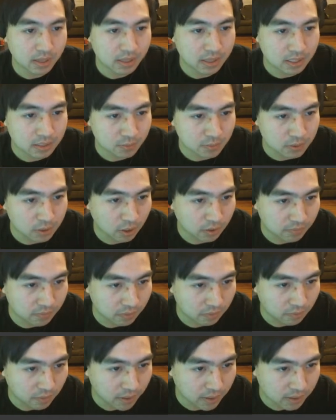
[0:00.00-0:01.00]
this will start off on
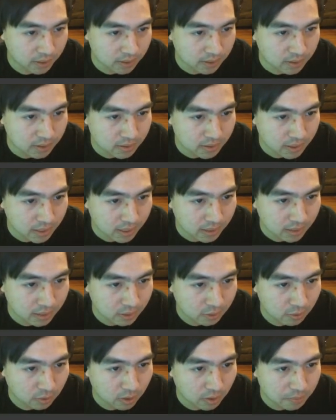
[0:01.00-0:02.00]
the right, and
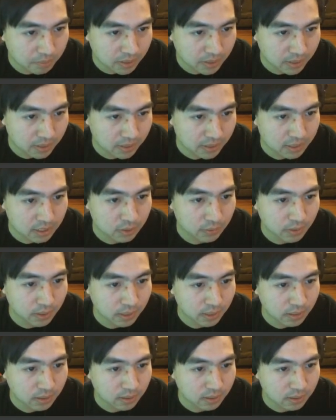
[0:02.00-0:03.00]
then you're immediately
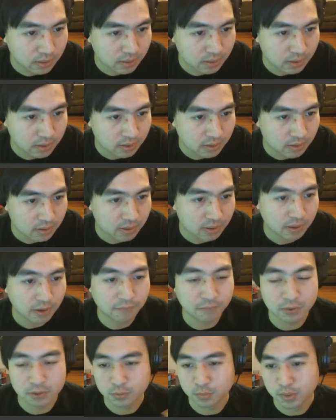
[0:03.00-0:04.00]
doing a
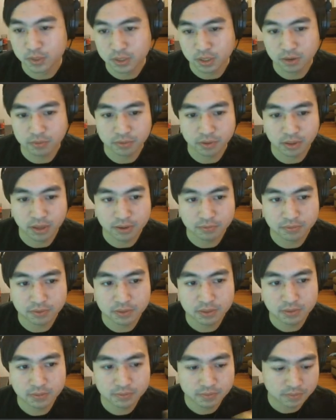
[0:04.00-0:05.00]
foot switch off the
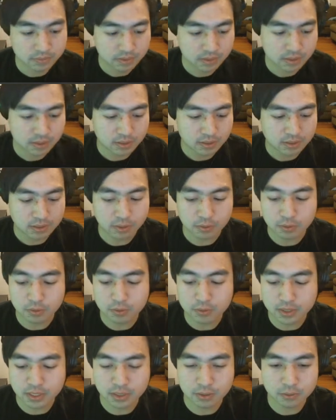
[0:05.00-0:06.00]
left. So
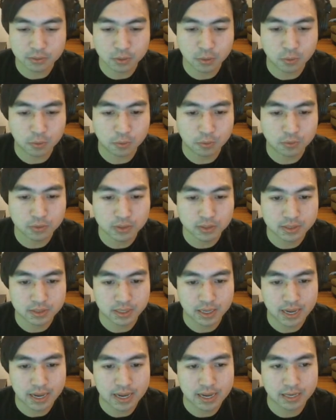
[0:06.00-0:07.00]
using those
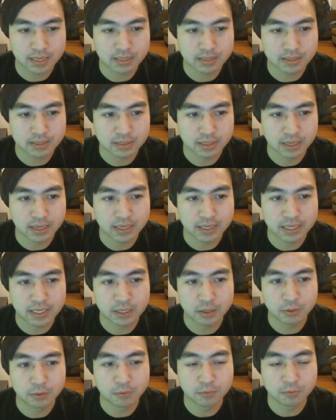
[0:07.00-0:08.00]
holds as a
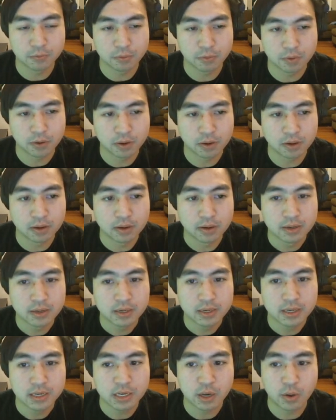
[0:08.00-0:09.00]
cue for
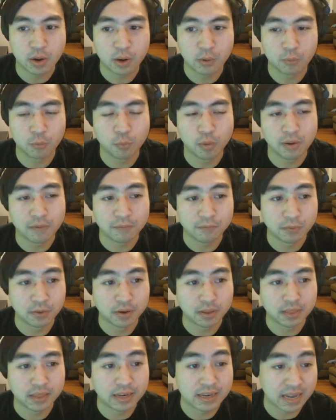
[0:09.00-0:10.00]
knowing what
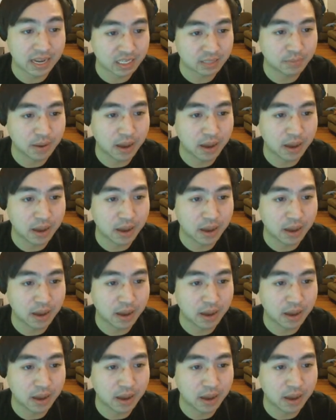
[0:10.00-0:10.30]
foot the next